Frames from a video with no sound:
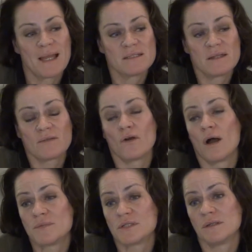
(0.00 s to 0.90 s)
as another
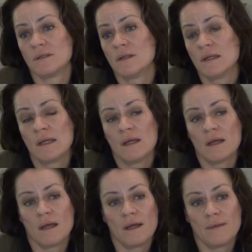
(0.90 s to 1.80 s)
option
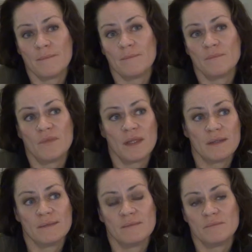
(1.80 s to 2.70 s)

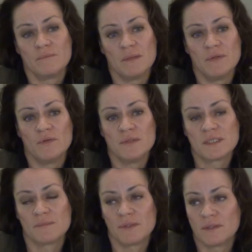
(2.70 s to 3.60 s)
than maybe doing
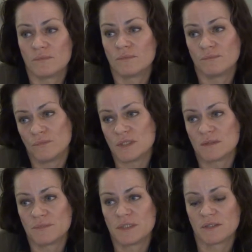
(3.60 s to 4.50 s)
something that
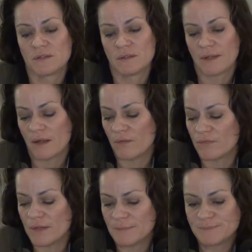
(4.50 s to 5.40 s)
wasn't particularly
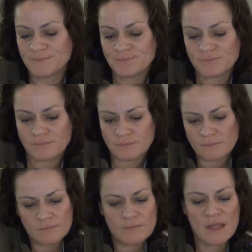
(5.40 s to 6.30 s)
healthy.
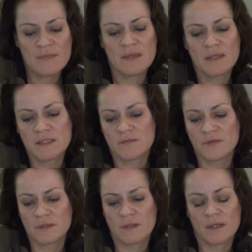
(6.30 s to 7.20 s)
And then they
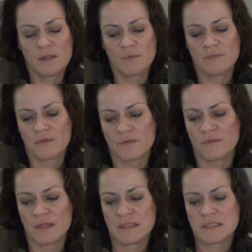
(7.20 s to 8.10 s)
identified a number of
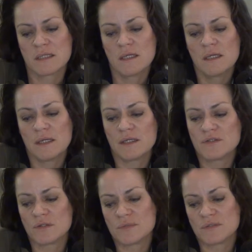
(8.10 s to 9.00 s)
things in
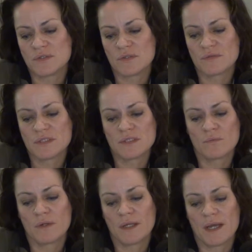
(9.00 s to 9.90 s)
terms of services,
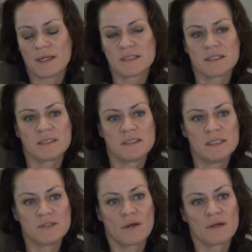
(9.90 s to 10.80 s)
wanting access to
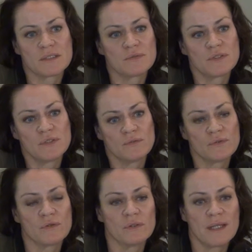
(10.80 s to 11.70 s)
detox, which you don't
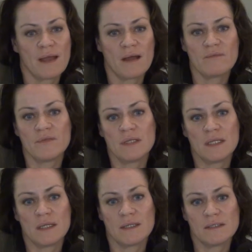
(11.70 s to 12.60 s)
currently have in
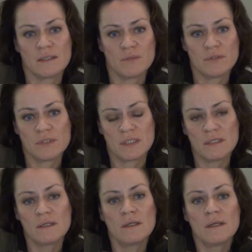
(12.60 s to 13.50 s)
the
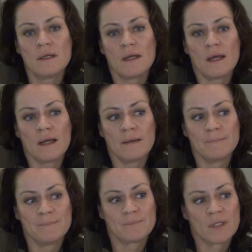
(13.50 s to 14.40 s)
NWT. A
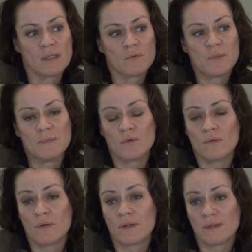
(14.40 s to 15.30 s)
number of people
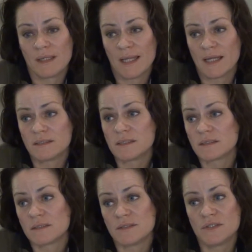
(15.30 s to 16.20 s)
go out on the land
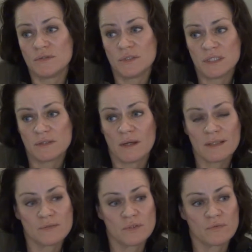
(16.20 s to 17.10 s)
to
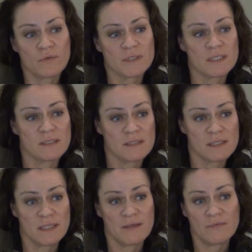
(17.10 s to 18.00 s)
detox, which of course isn't
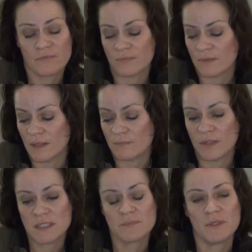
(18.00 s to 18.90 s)
safe and
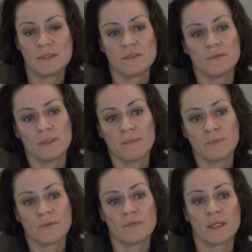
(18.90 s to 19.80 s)
might speak to a
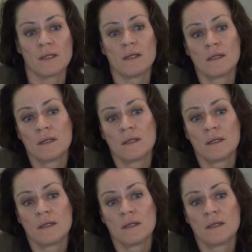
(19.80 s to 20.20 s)
number of the